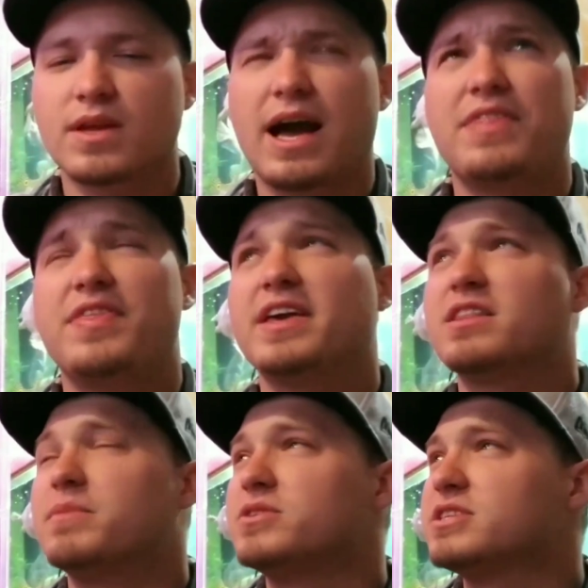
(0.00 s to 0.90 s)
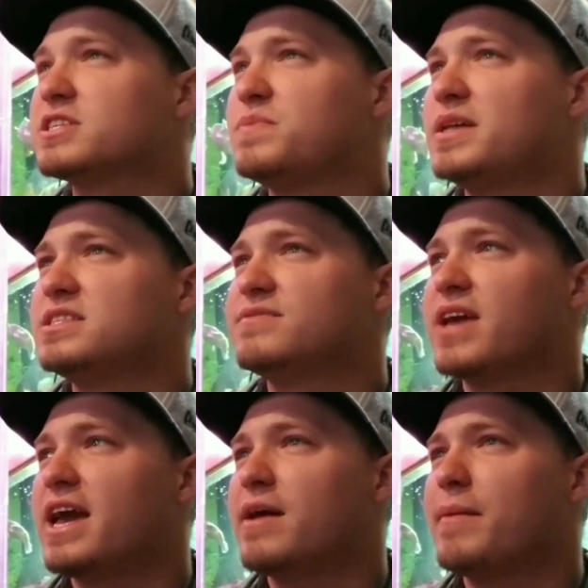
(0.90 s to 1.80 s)
I think the most expensive
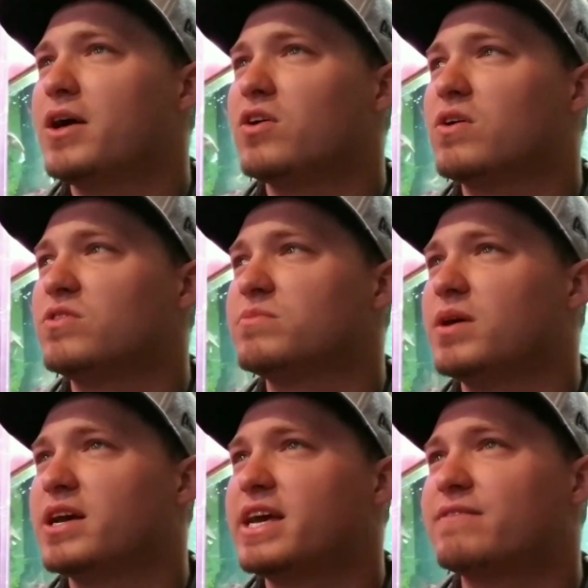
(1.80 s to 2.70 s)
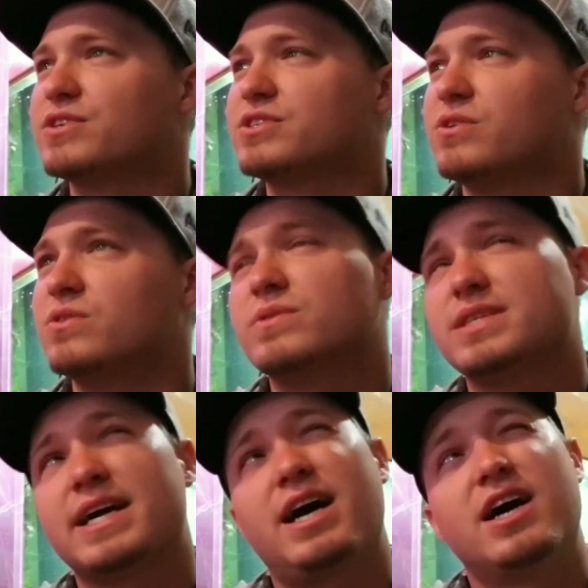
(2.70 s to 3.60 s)
KML golden monkey ever sold was
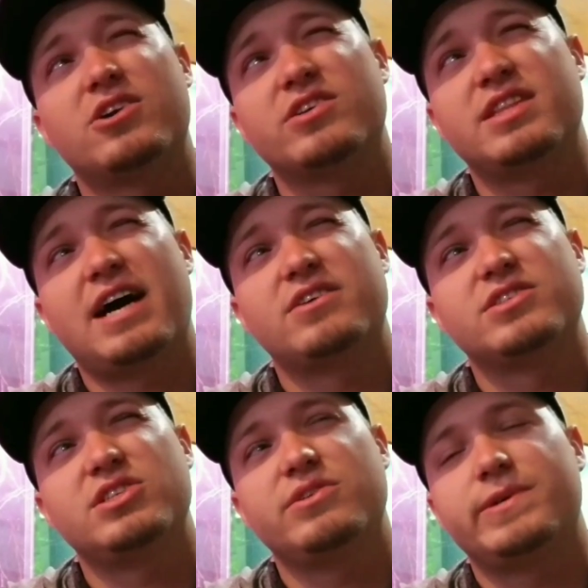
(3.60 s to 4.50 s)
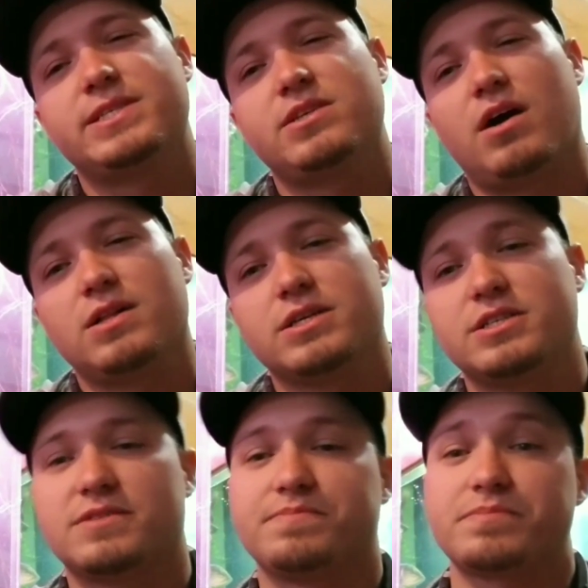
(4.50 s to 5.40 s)
like $100,000
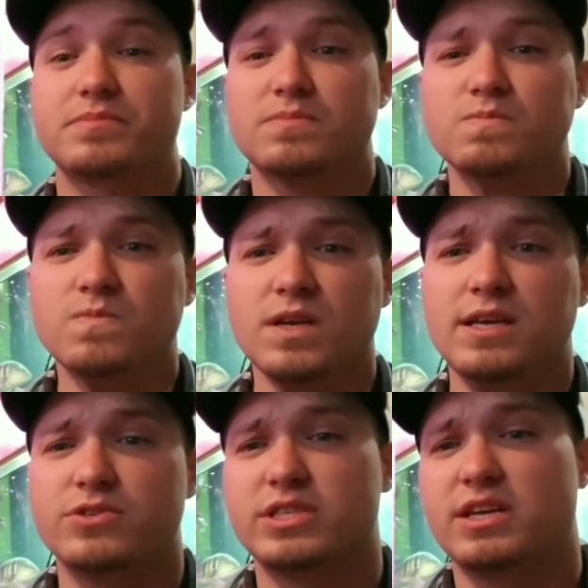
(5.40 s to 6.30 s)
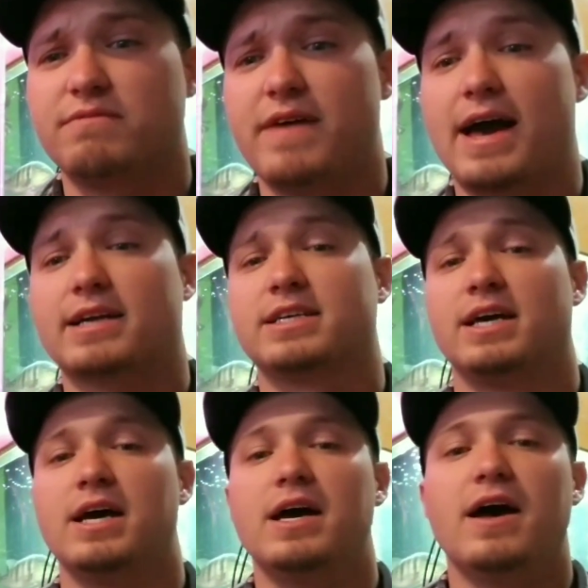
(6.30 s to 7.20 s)
US. Interesting fact.
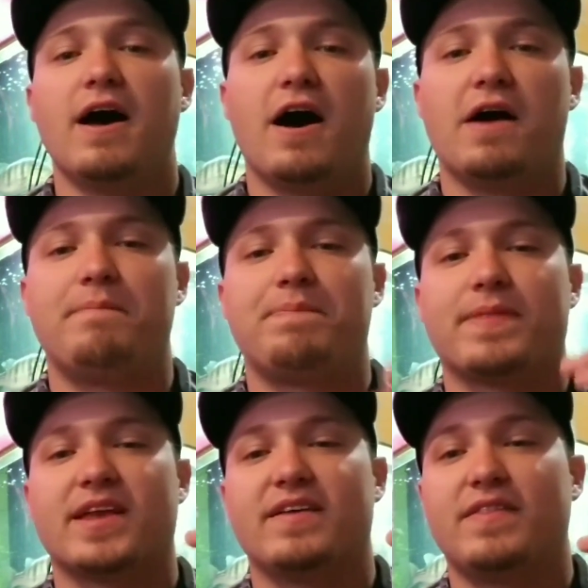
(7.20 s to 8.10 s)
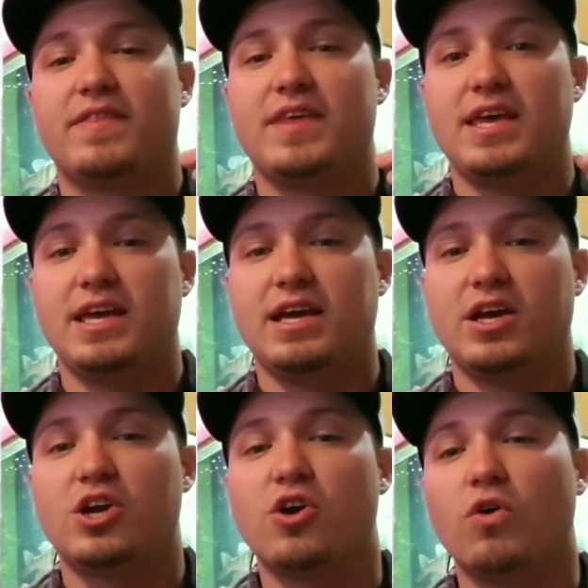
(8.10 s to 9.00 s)
The
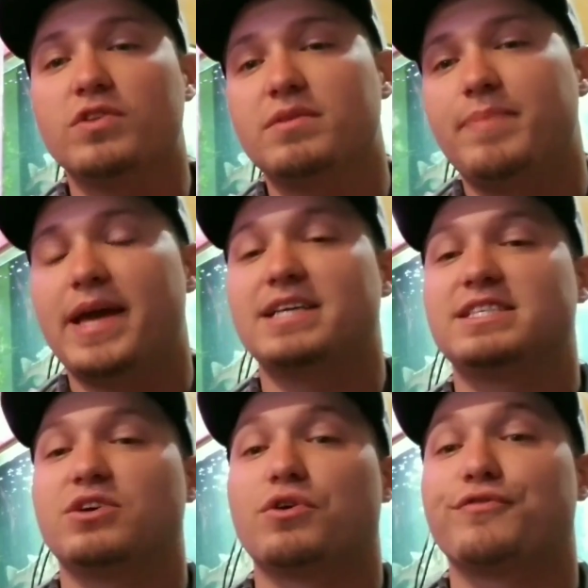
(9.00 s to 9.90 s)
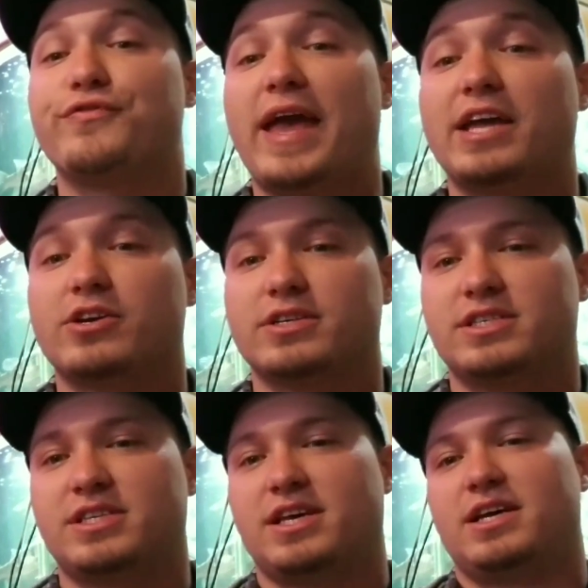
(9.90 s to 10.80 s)
golden base or
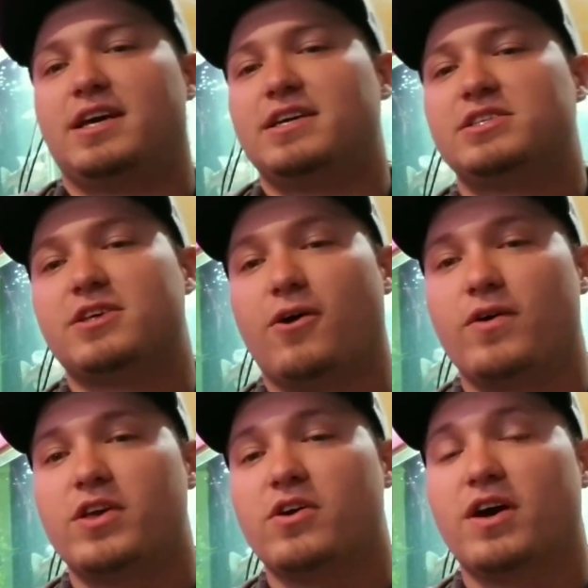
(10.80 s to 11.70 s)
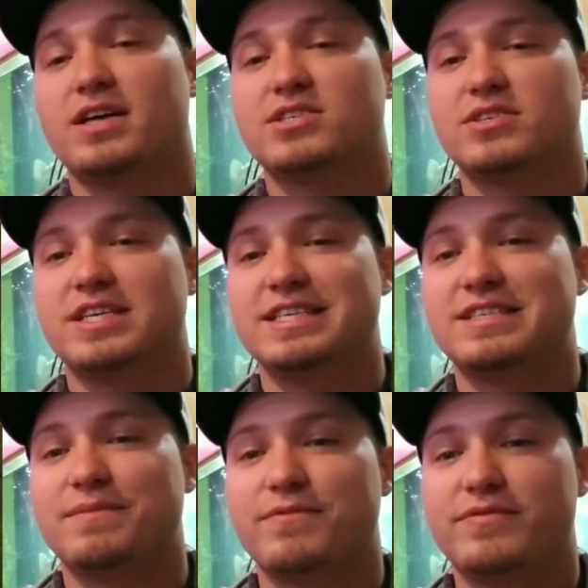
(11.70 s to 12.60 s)
faders. So you'll also see
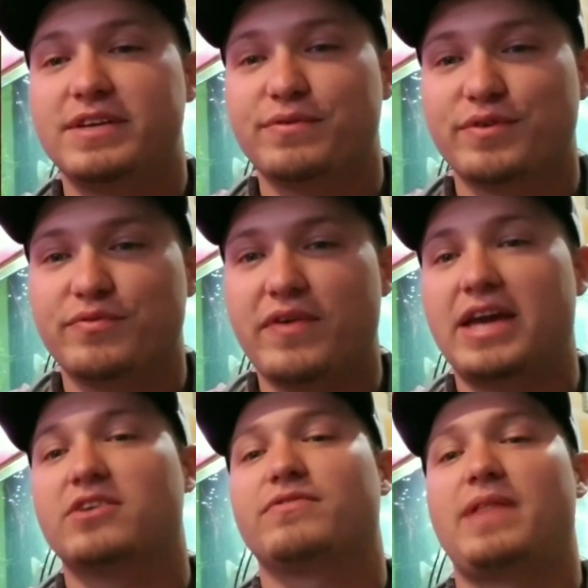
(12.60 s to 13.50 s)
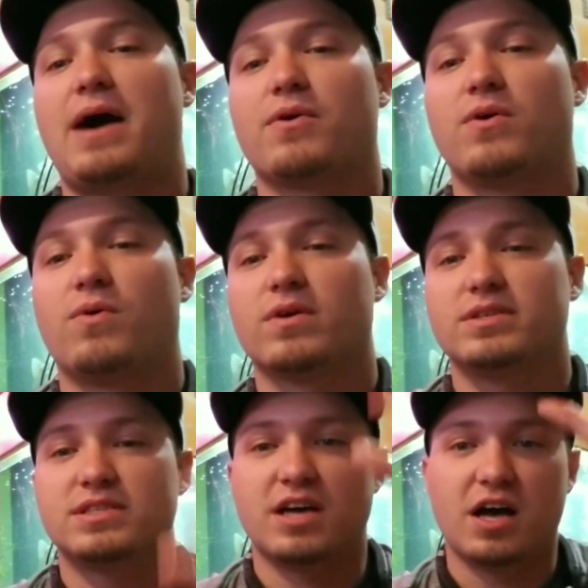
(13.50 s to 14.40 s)
some different fader
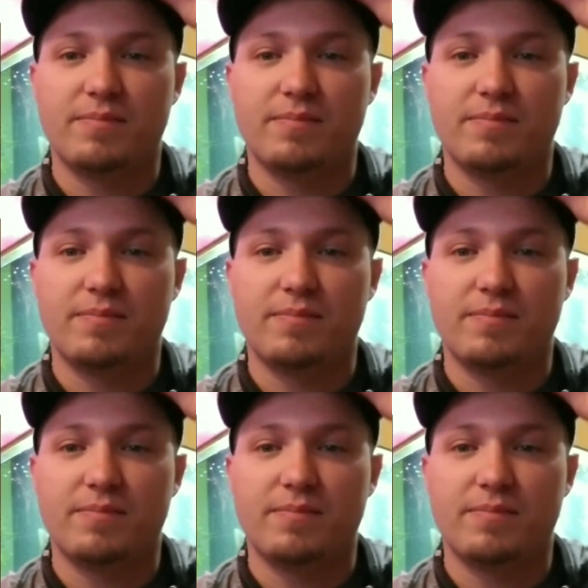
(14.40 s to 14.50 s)
flowerhorns.